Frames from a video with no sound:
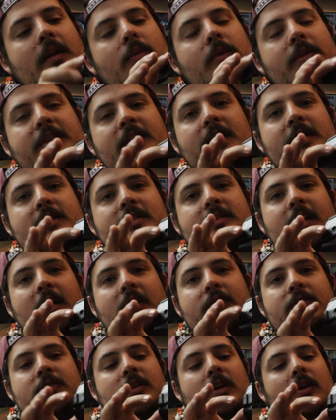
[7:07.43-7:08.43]
within
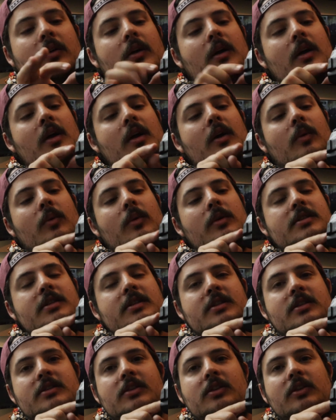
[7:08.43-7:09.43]
itself. So once
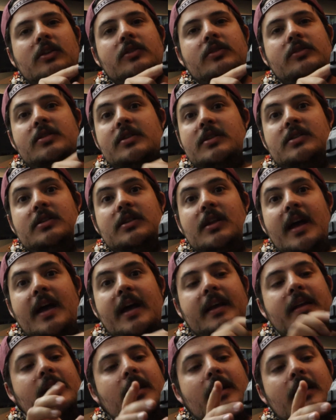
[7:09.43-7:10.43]
this is glued to the
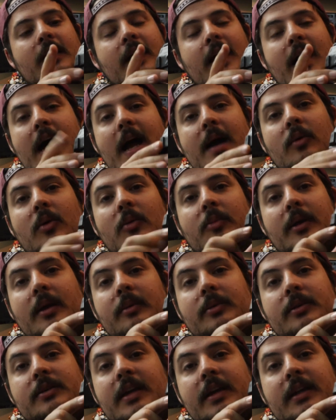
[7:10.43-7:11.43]
slide, I won't be
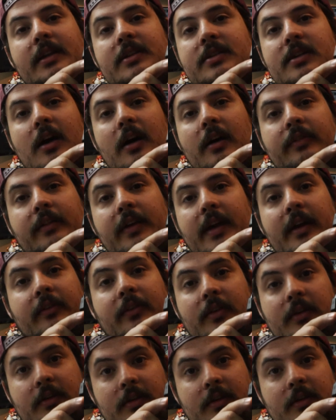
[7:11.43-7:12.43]
able to take this off
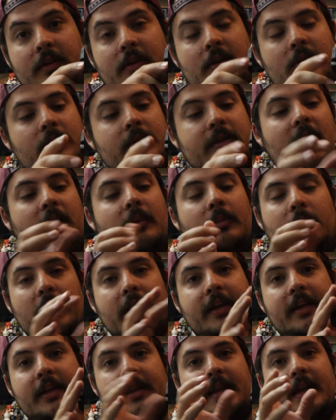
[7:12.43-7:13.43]
ever without
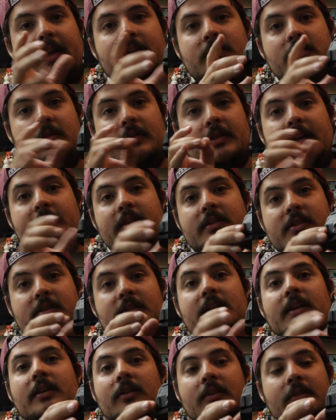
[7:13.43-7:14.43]
breaking that
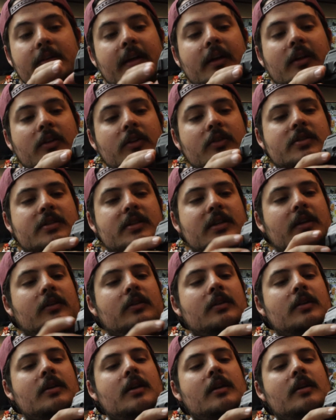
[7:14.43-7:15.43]
seal, that glue
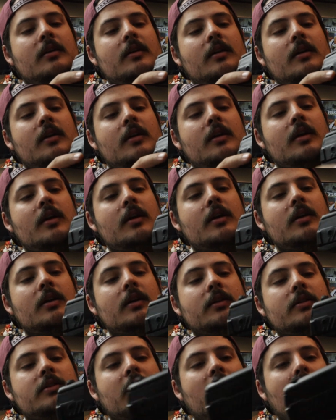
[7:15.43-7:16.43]
seal.
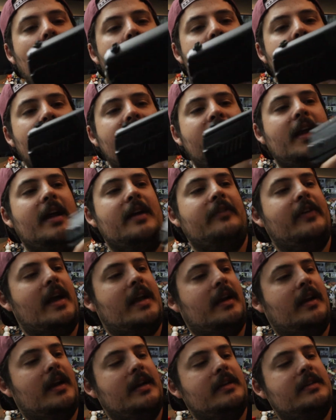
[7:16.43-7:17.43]
So I think I've
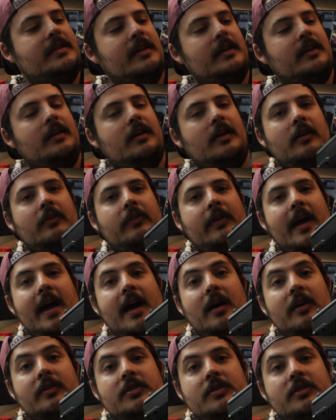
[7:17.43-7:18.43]
got an idea of
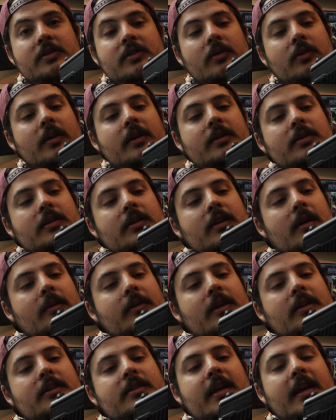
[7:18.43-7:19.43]
how to do it. I'm
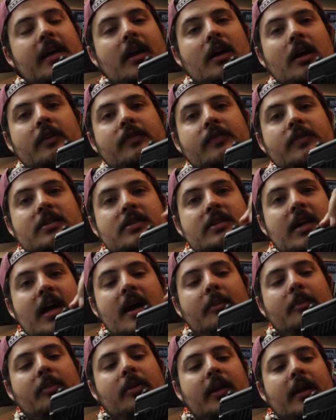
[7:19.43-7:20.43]
gonna take off this
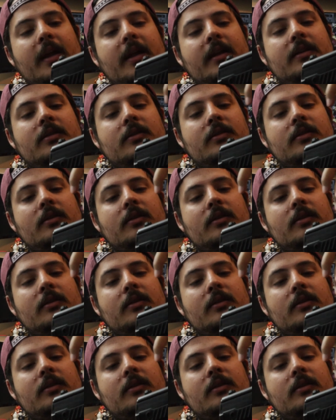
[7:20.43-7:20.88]
top plate.